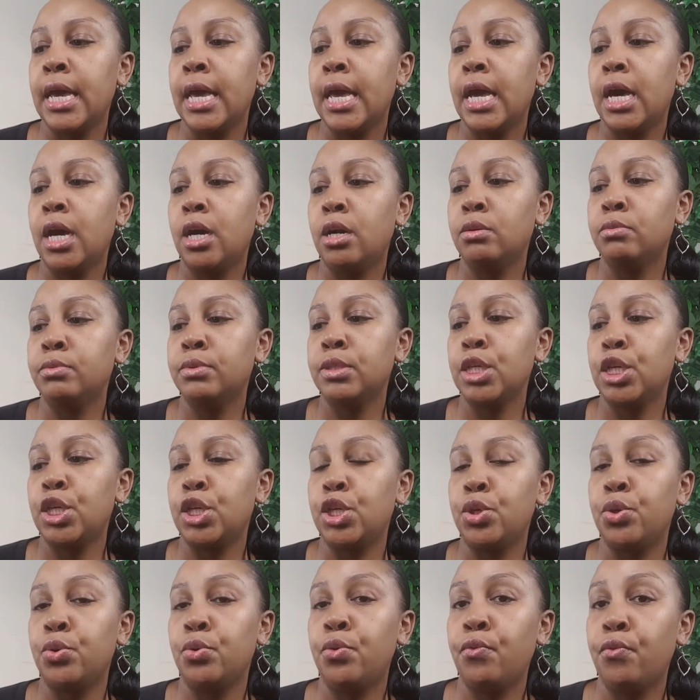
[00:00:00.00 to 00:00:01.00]
helps
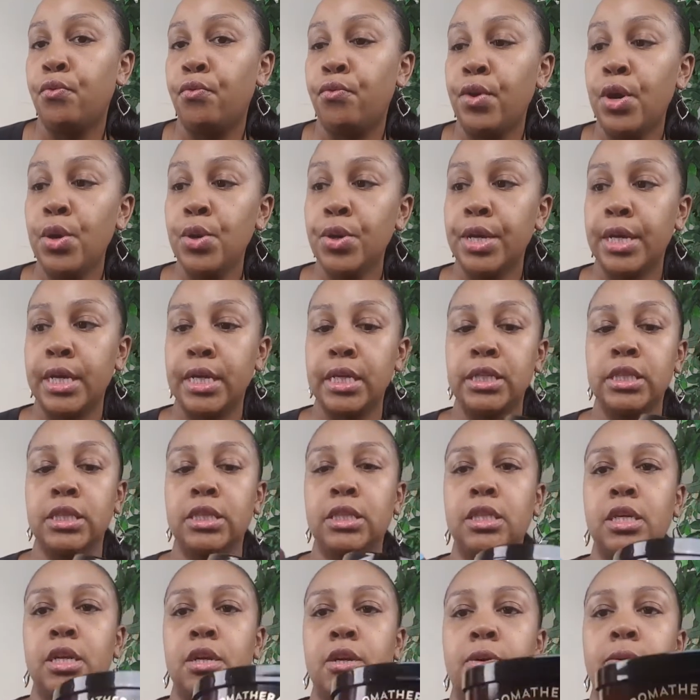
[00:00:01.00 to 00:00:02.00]
you focus.
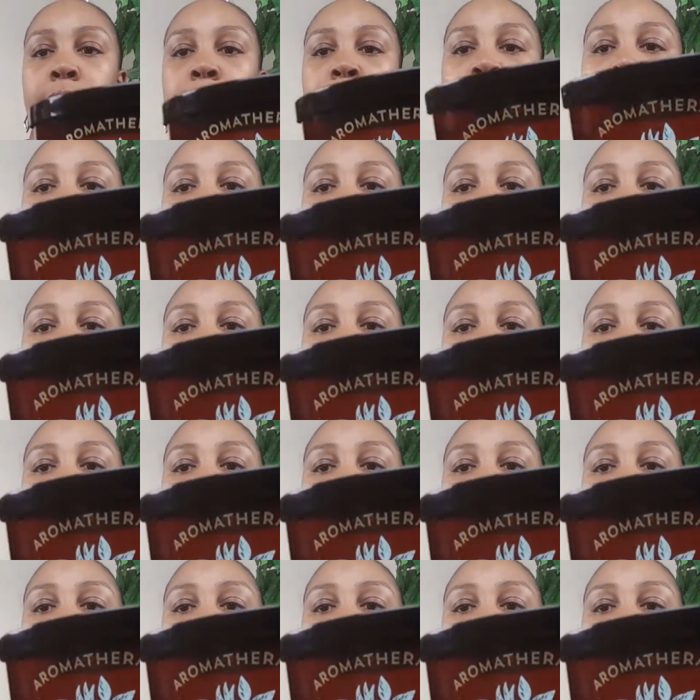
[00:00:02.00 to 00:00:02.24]
So